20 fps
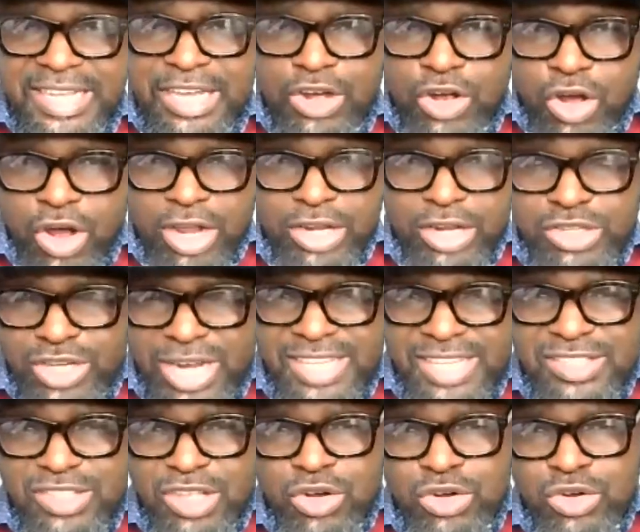the culture
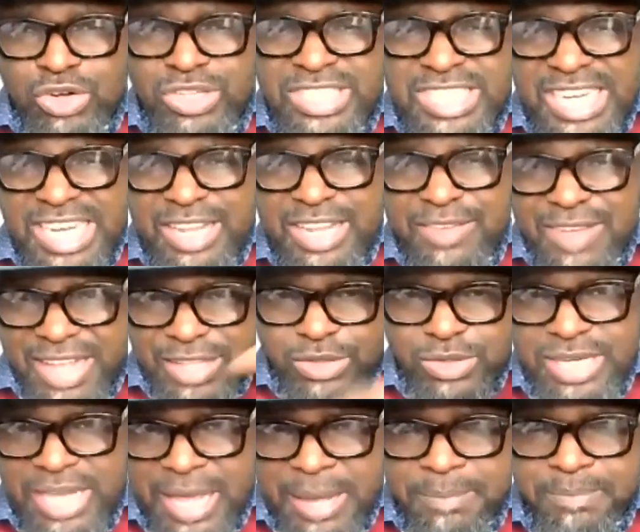is not going to deliver
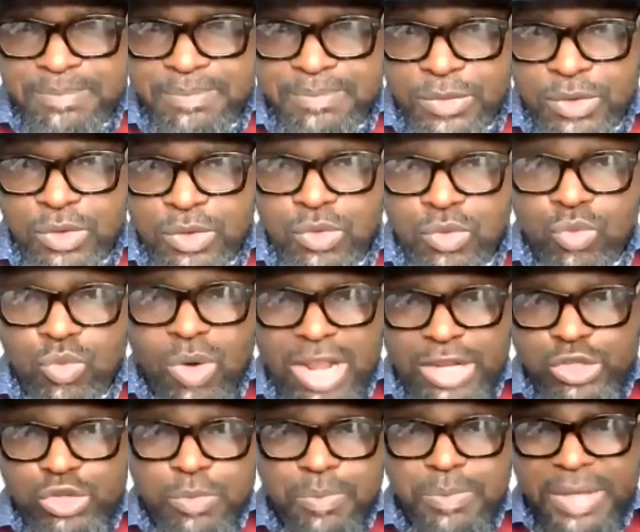to them
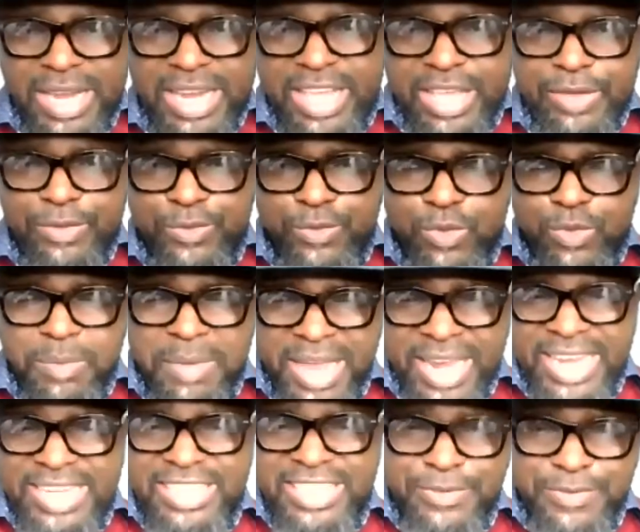what to believe will
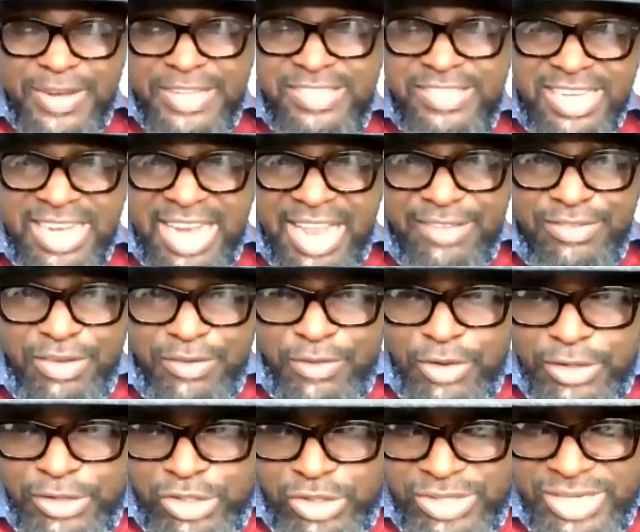make a difference in the lives of
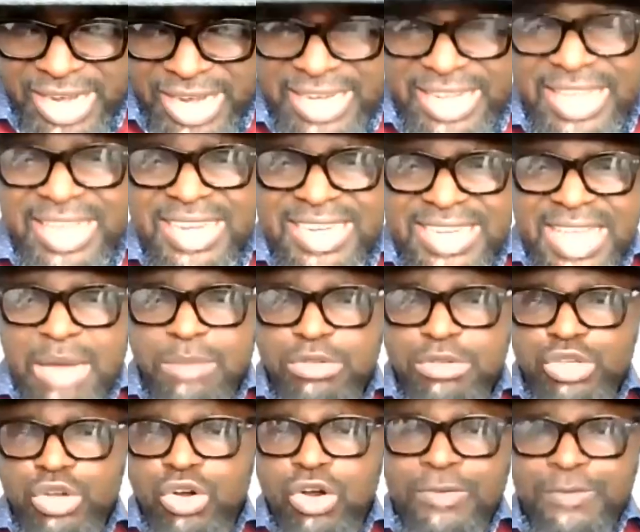your children. They're
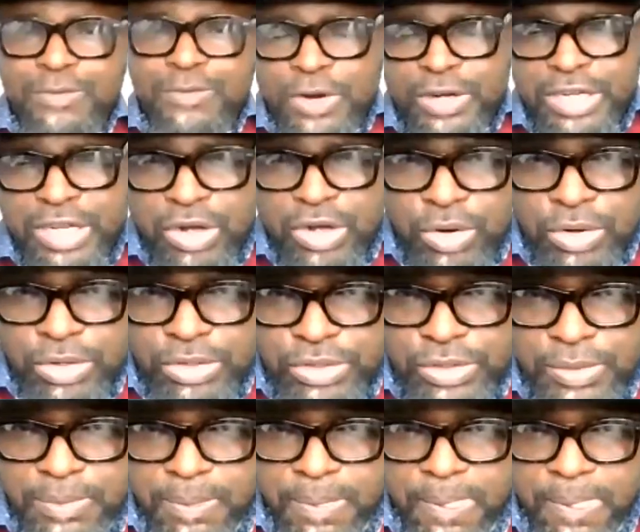able to confront the
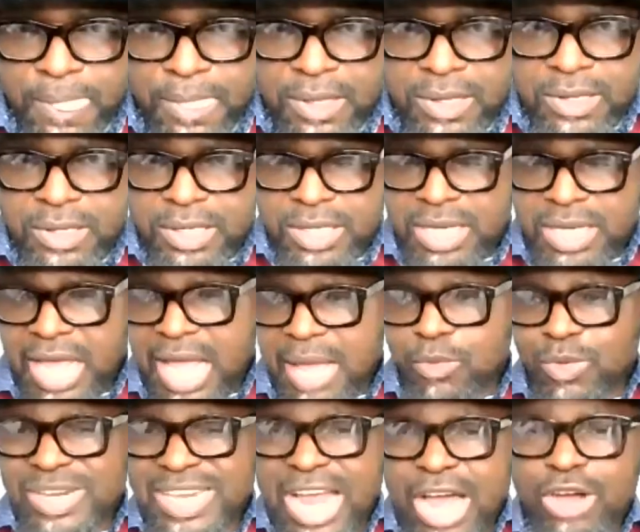culture
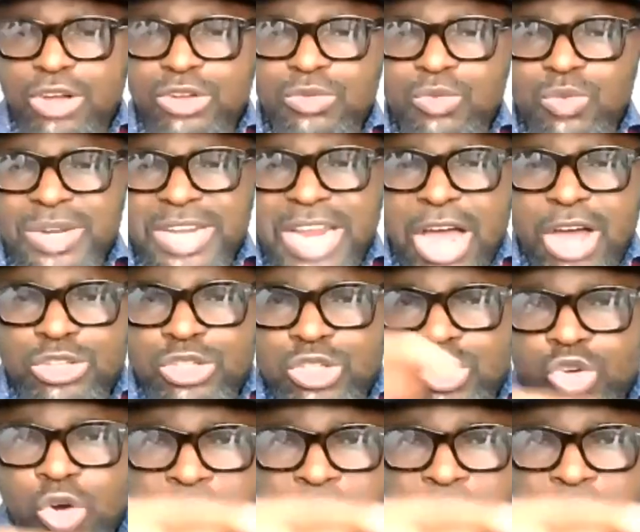that without without